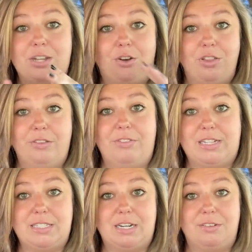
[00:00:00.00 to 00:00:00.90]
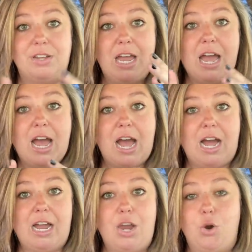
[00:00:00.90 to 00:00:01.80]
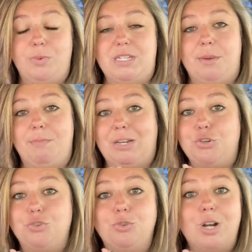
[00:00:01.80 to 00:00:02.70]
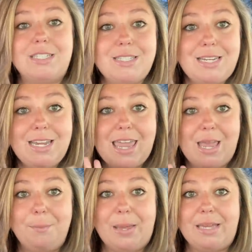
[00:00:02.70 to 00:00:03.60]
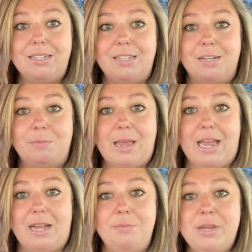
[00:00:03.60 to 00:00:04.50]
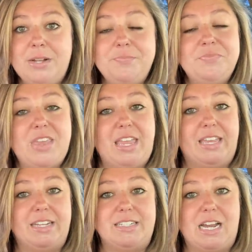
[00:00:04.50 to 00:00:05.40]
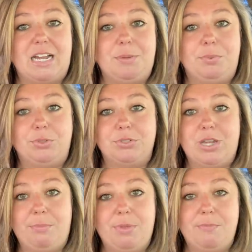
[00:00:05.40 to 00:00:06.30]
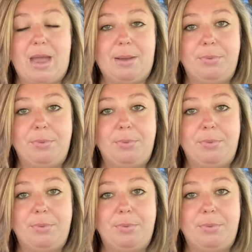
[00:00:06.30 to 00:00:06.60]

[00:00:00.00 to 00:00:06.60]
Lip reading: all of that stuff, I opened up my trusty Campendium app and I pulled up the map